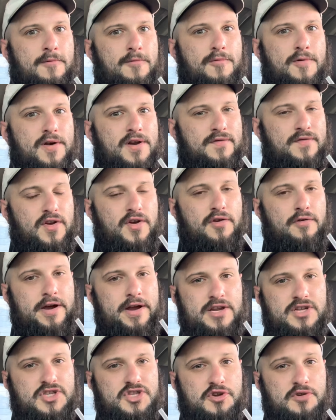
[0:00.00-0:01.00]
One of the
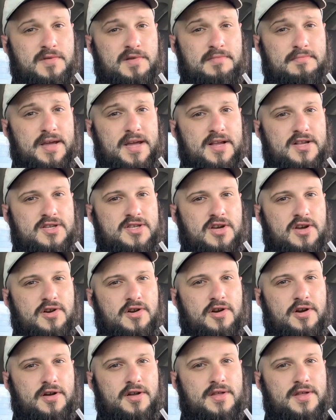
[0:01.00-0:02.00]
greatest human beings on
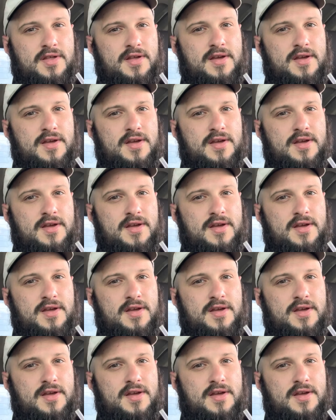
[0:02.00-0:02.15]
earth.